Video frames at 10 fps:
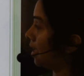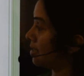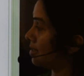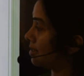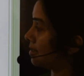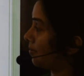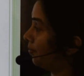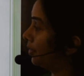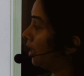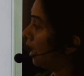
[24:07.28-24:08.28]
gas.
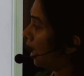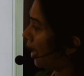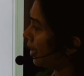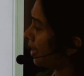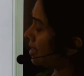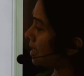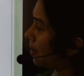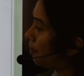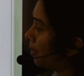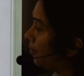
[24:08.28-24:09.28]
Another
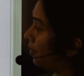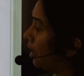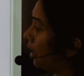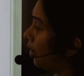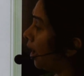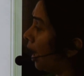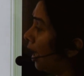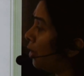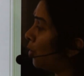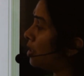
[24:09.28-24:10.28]
example:
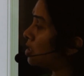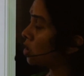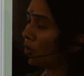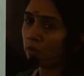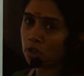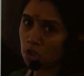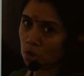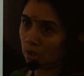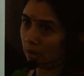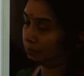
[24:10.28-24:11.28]
hydrolysis of
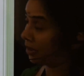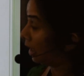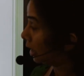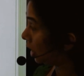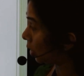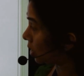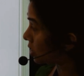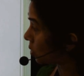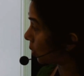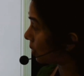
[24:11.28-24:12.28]
sugar. Here
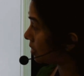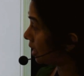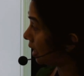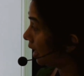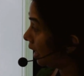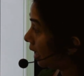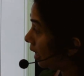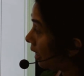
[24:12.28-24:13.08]
also, see,